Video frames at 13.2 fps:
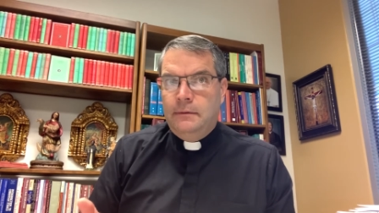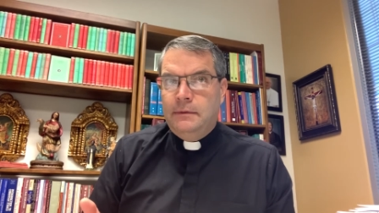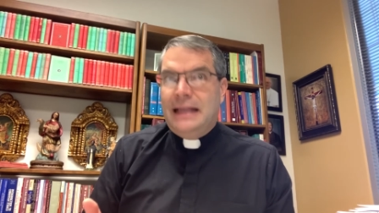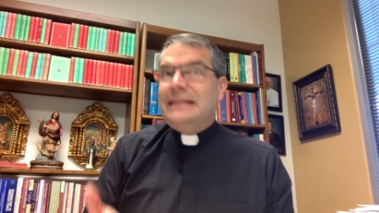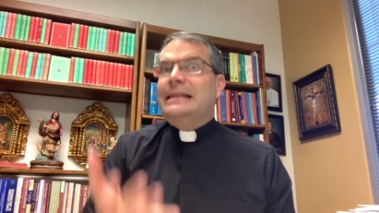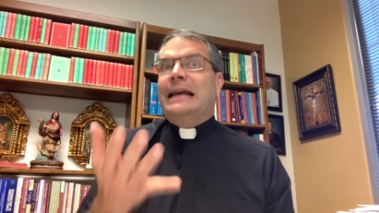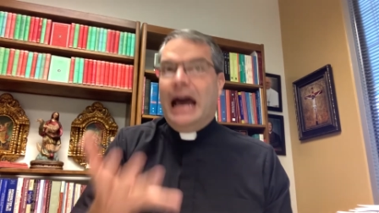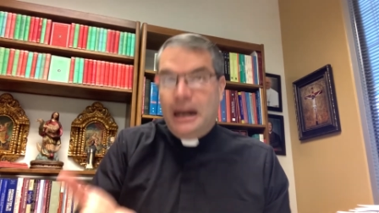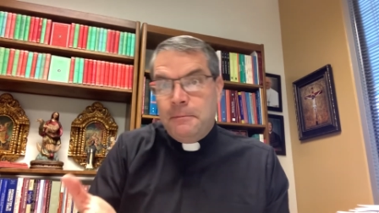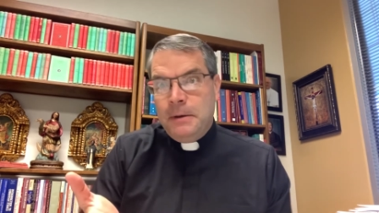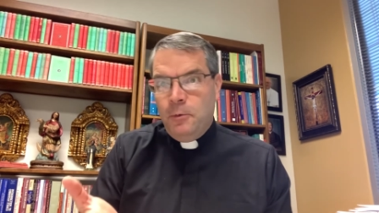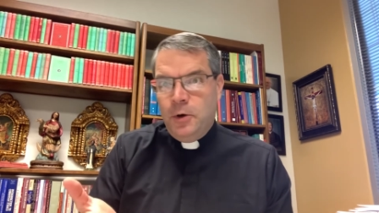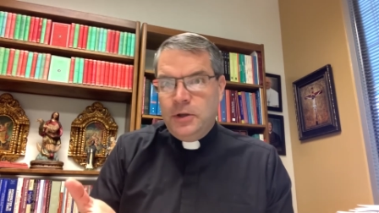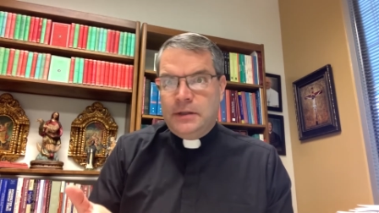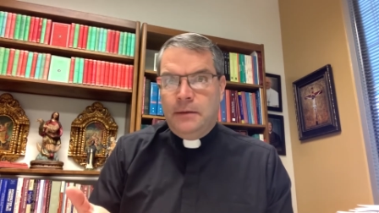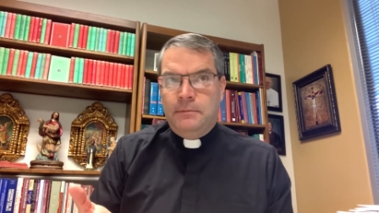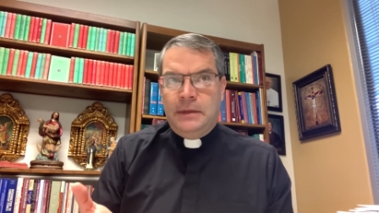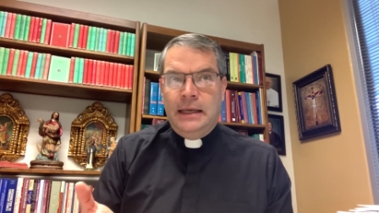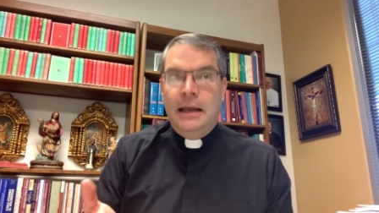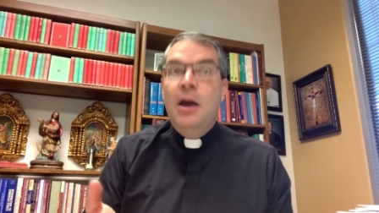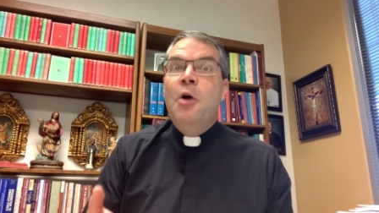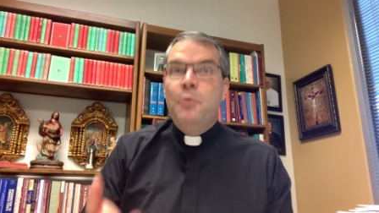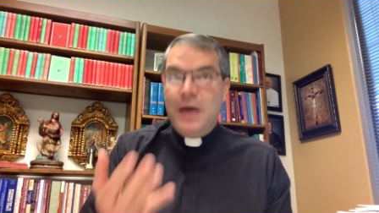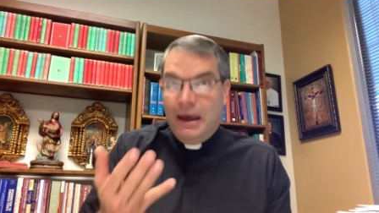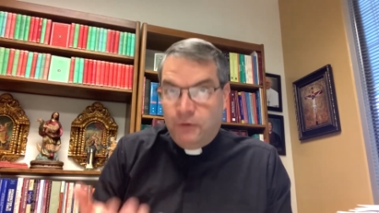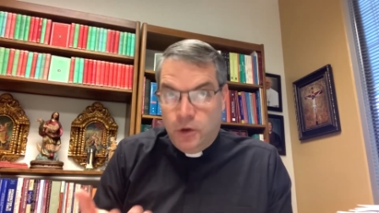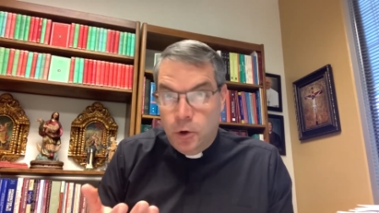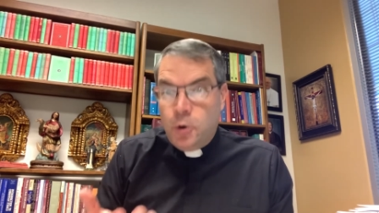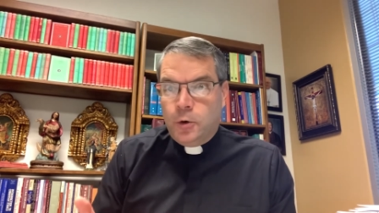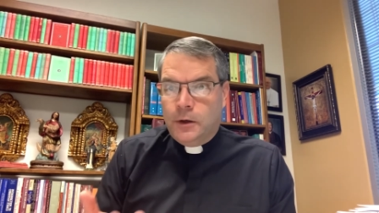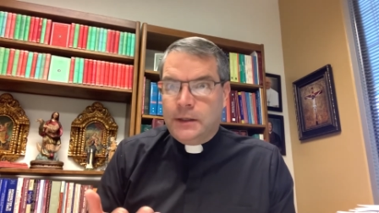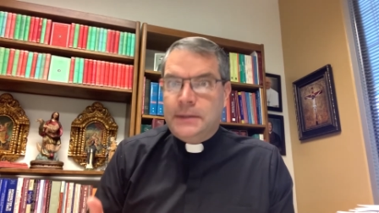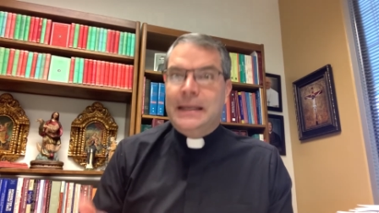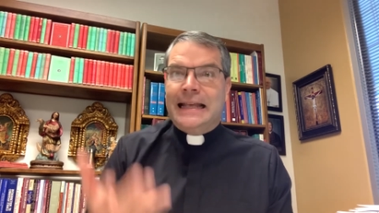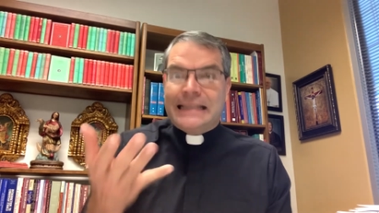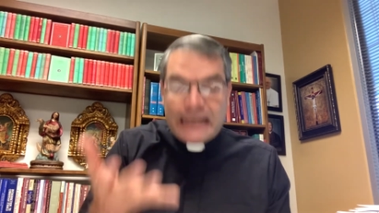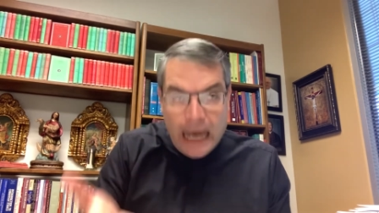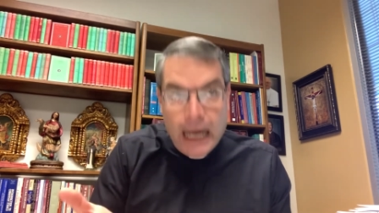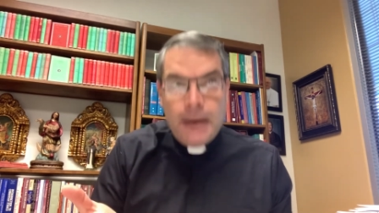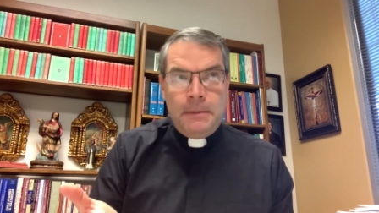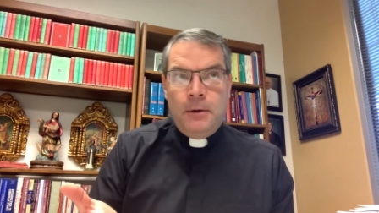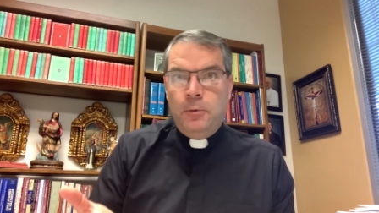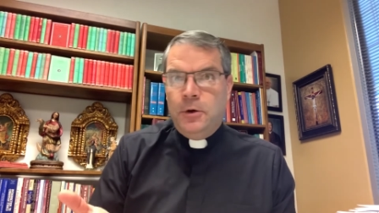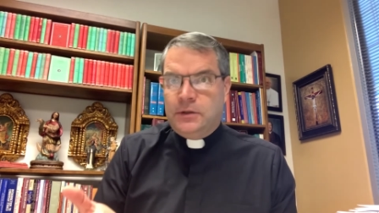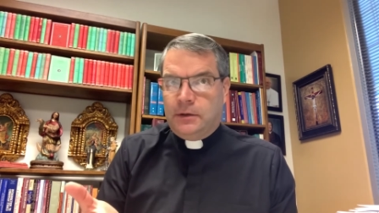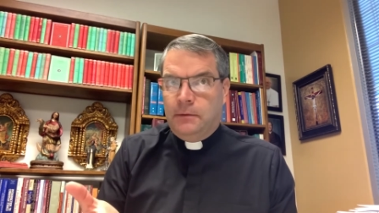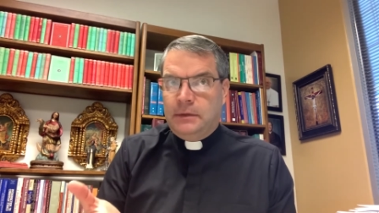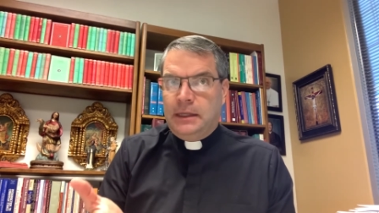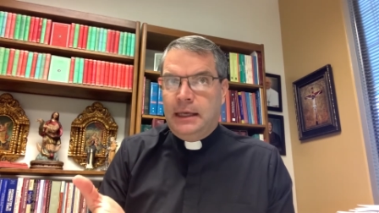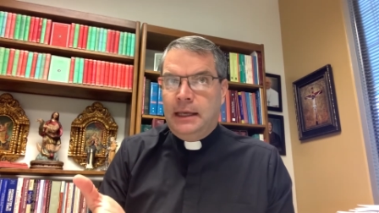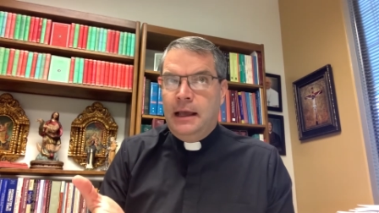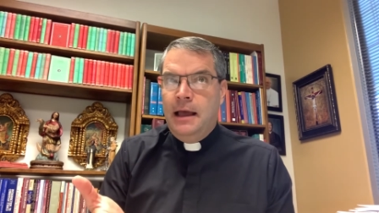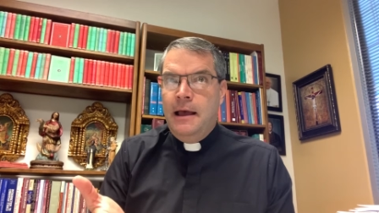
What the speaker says: That's got to be worth something. We have Eucharist. That's got to be worth something.